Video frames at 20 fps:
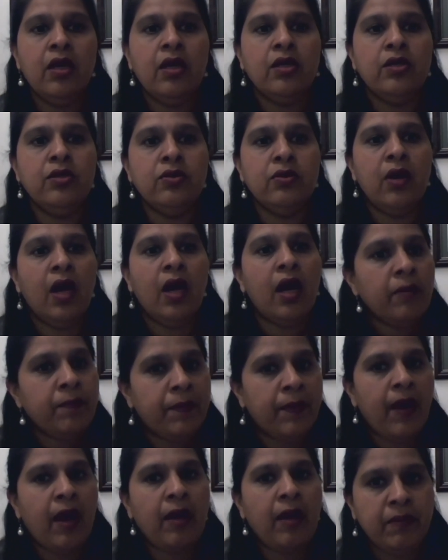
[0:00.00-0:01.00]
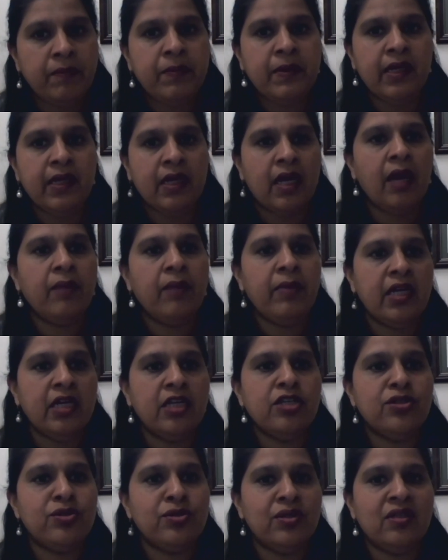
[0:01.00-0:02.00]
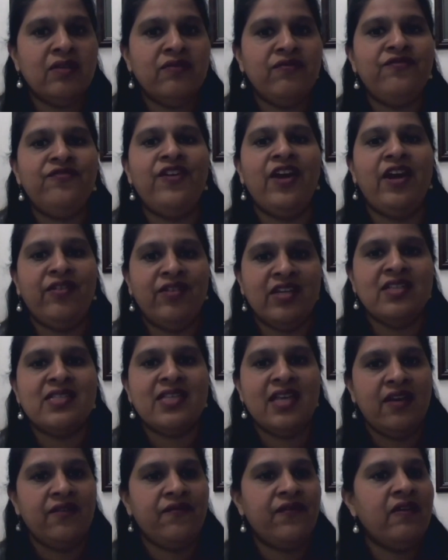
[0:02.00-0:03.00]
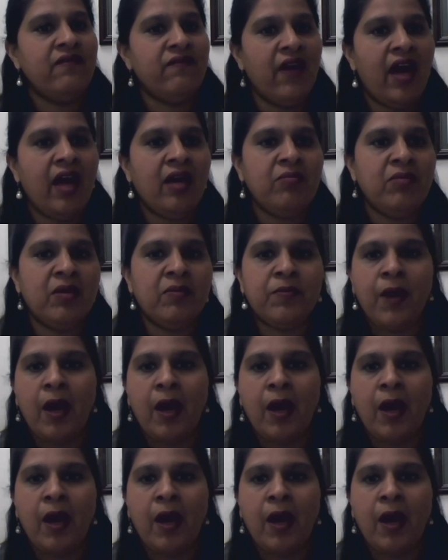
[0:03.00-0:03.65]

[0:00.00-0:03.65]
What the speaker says: you are probably coming into a very safe environment,